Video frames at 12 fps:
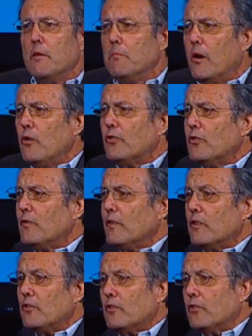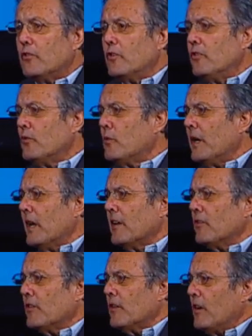Most of us, as soon as we
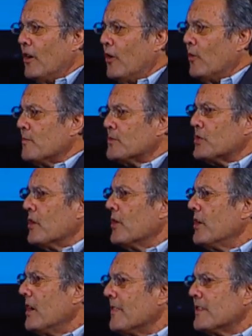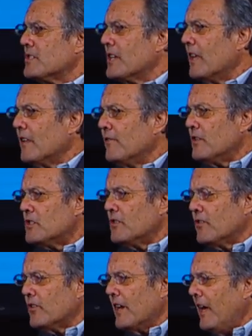enter the home, turn on the
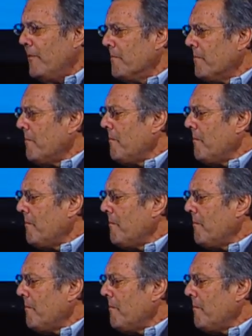television set,